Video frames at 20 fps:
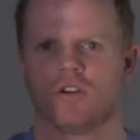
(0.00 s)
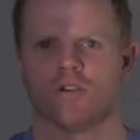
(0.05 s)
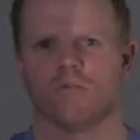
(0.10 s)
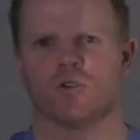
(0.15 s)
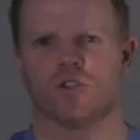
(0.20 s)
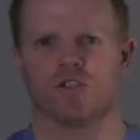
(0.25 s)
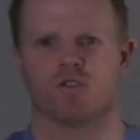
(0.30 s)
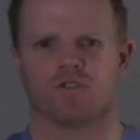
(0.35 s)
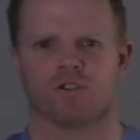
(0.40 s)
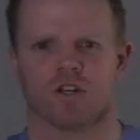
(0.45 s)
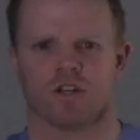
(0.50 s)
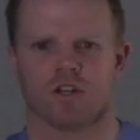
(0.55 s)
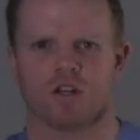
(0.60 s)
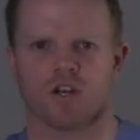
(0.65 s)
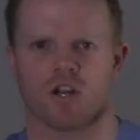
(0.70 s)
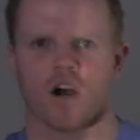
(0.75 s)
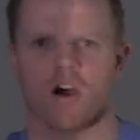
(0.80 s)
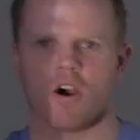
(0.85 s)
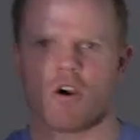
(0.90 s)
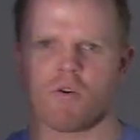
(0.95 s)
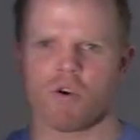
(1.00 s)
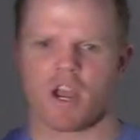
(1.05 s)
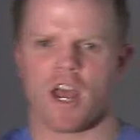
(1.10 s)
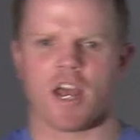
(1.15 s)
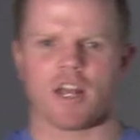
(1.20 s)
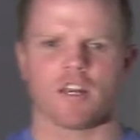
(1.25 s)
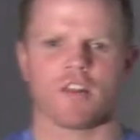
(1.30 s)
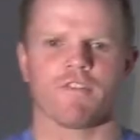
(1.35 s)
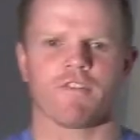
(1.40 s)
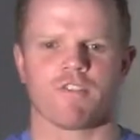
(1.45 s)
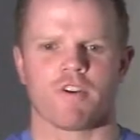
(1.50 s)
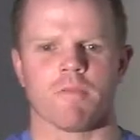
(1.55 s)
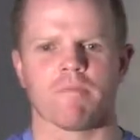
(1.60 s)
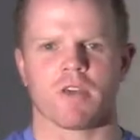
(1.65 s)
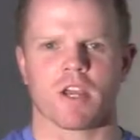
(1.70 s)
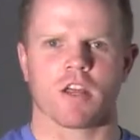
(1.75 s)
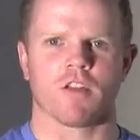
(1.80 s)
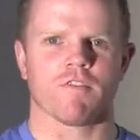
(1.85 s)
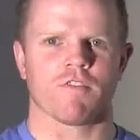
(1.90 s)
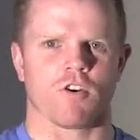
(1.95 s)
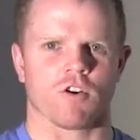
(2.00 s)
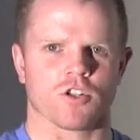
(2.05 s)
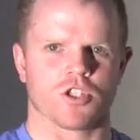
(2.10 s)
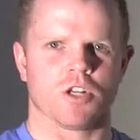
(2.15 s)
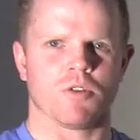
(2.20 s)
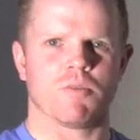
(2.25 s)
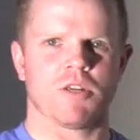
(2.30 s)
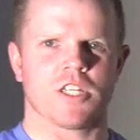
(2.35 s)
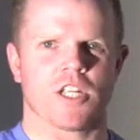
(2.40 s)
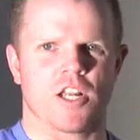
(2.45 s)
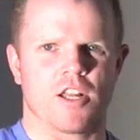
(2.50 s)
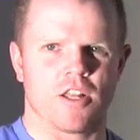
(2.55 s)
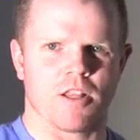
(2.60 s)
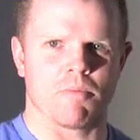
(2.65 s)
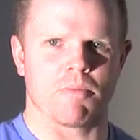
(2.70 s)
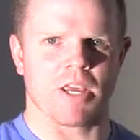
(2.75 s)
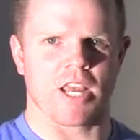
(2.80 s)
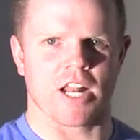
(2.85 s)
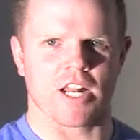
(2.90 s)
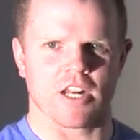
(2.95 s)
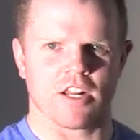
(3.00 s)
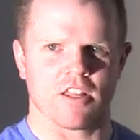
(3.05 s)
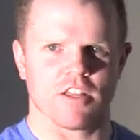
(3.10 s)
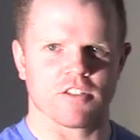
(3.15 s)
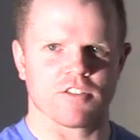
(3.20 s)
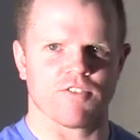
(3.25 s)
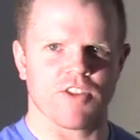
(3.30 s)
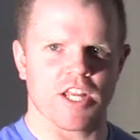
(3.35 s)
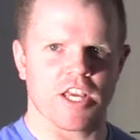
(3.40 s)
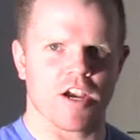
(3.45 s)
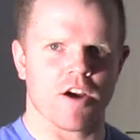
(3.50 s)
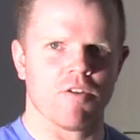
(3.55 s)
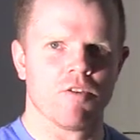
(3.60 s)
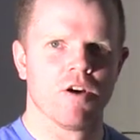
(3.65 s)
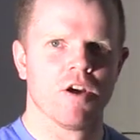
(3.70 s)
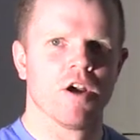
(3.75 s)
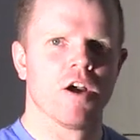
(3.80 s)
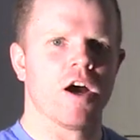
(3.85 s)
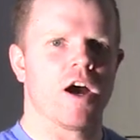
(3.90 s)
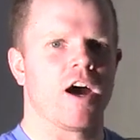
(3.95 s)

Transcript: which you should know kind of from the conversion we did at the beginning of this video,